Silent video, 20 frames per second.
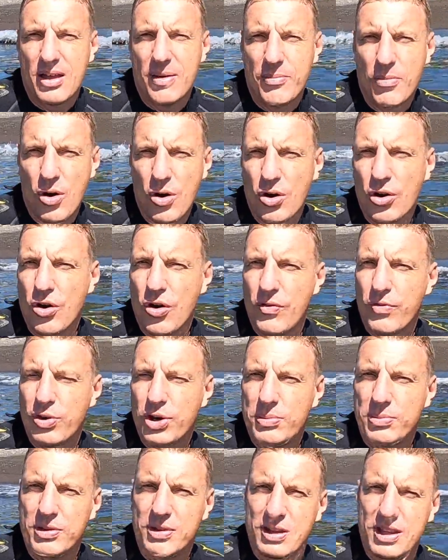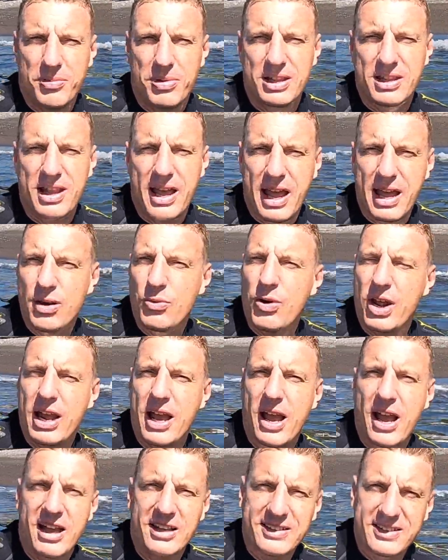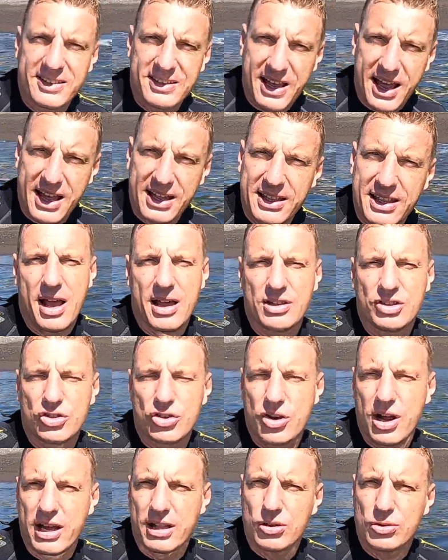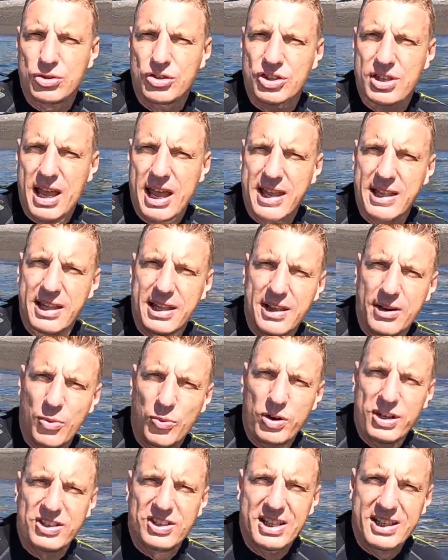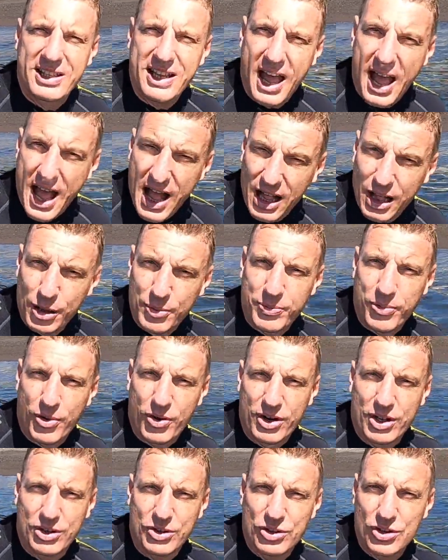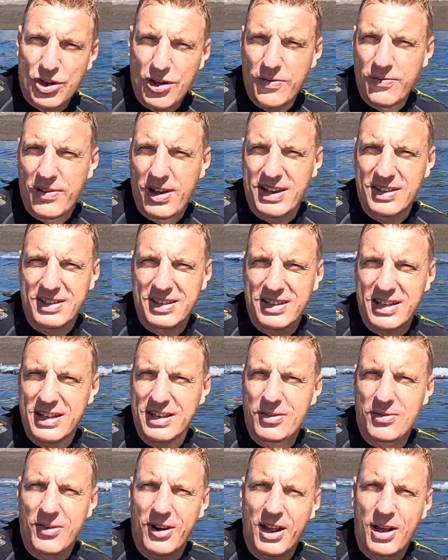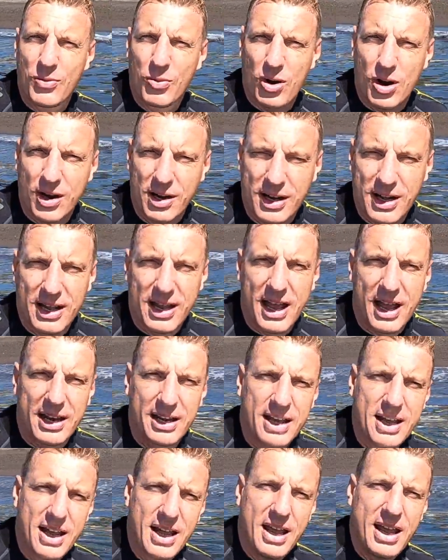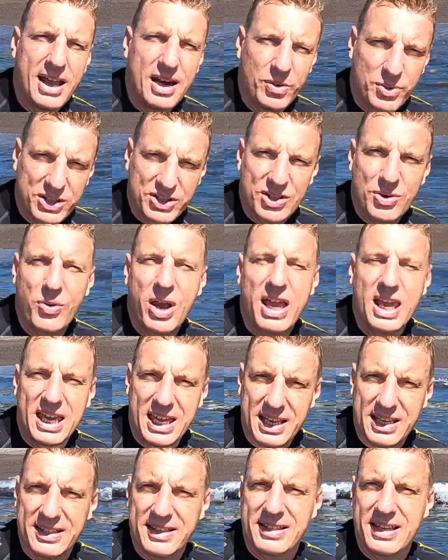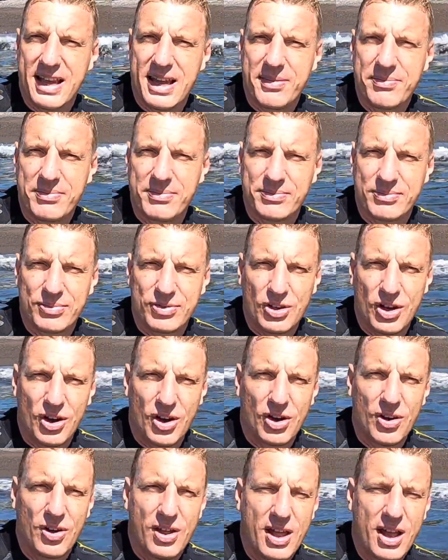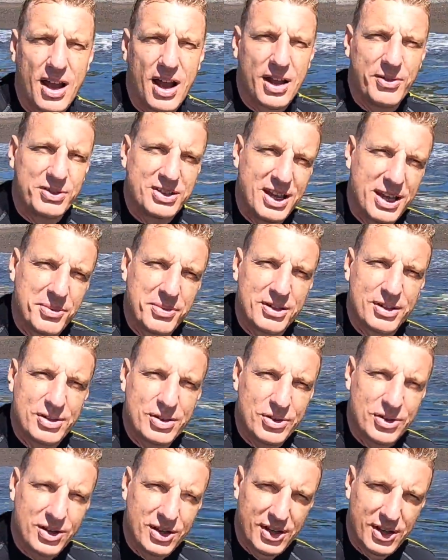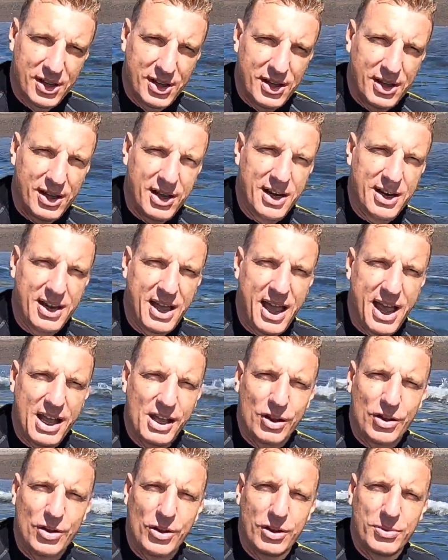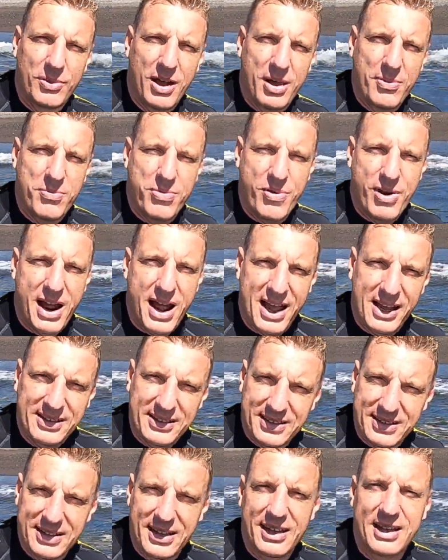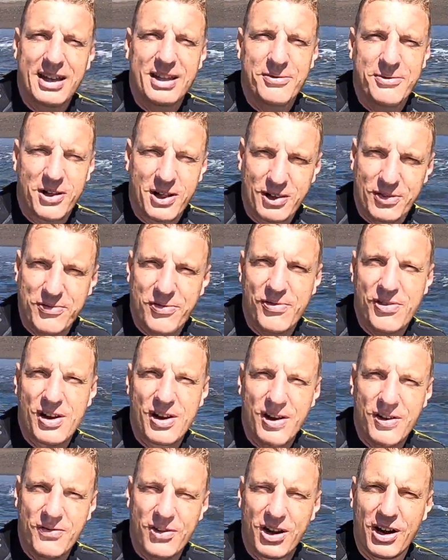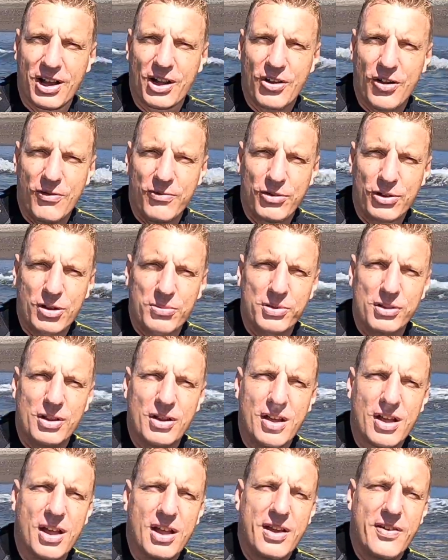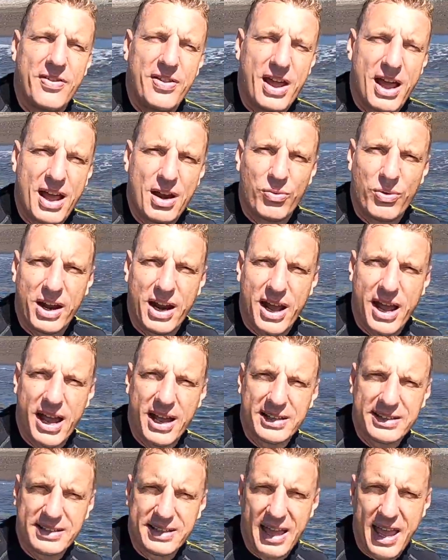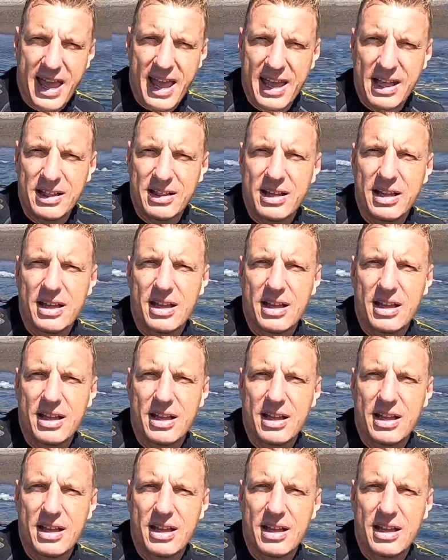more comfortable. But then when I ascend and try to stay with it held on the surface, it didn't really work. Again, it was way easier. So I was able to inhale, hold my breath. It felt really comfortable. Then when I exhale,